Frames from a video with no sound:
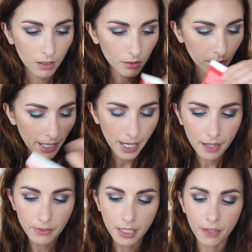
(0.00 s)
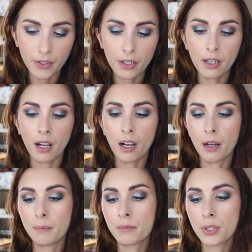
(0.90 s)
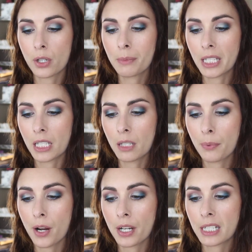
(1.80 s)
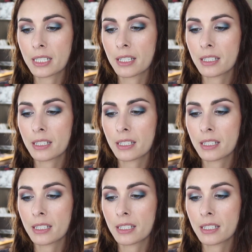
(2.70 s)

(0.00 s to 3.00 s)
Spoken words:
Oh, I have another Derma E product.